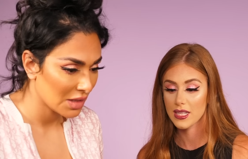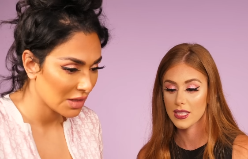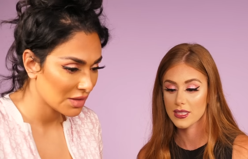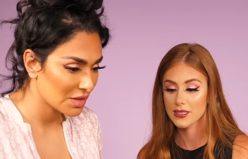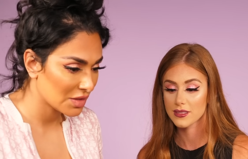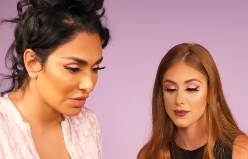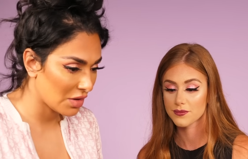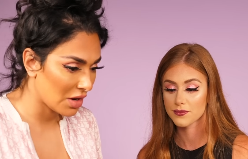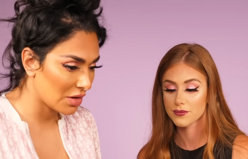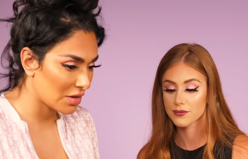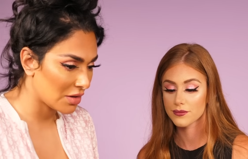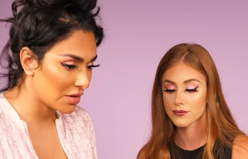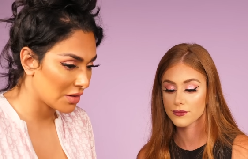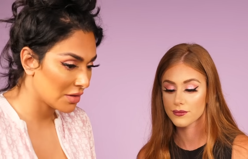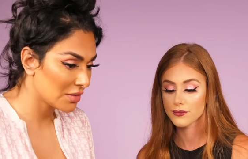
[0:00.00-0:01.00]
Speaker 1: It's great on
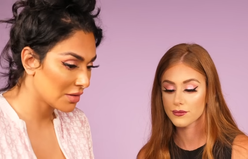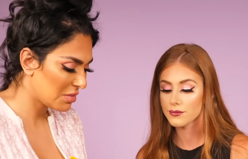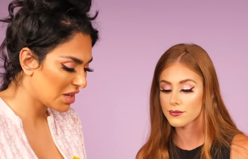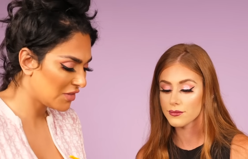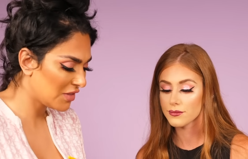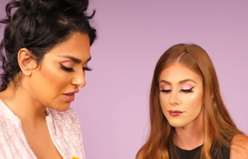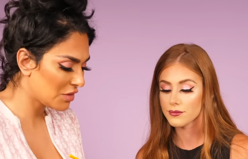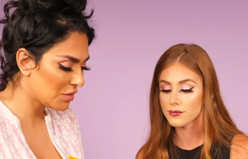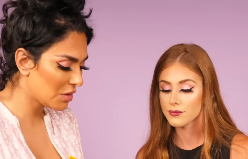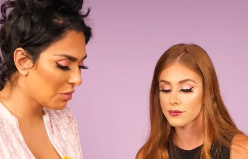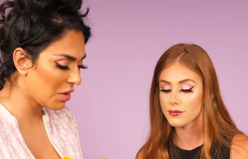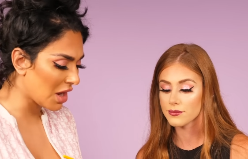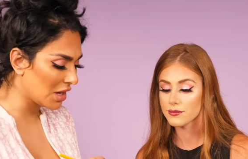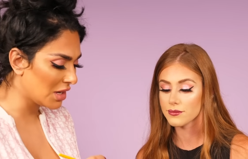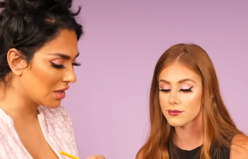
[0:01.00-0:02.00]
her. But I feel like you can
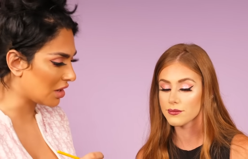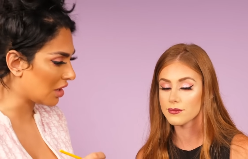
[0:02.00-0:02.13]
wear any